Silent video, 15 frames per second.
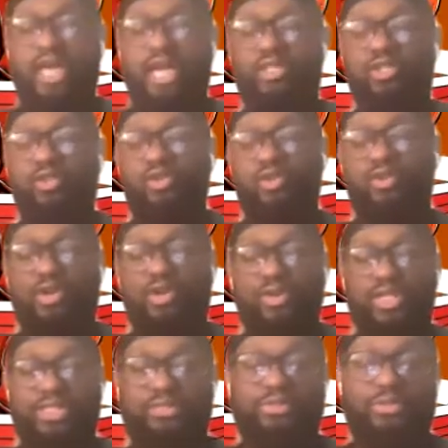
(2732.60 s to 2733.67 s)
ask you a quick
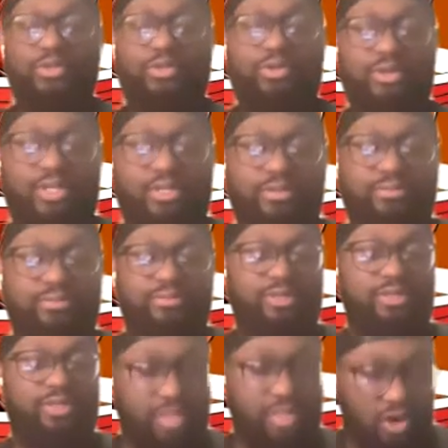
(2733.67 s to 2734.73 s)
question, real quick.
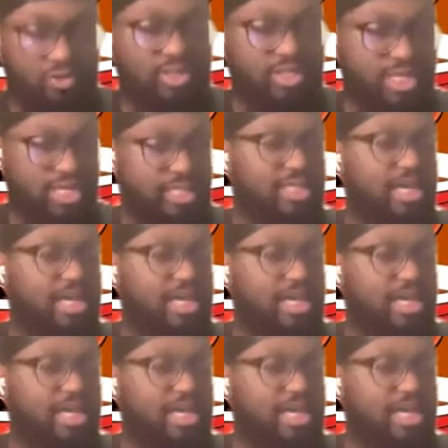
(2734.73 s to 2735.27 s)
On the same